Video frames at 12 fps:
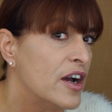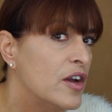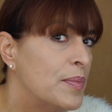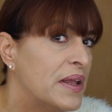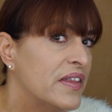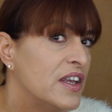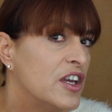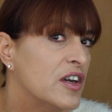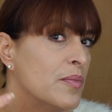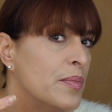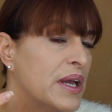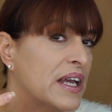hoping that you
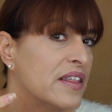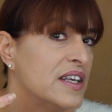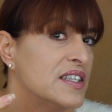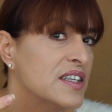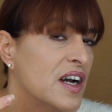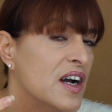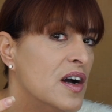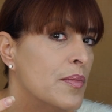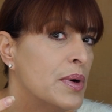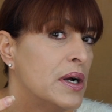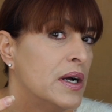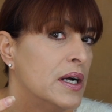can pick this
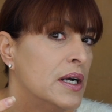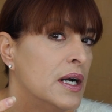up.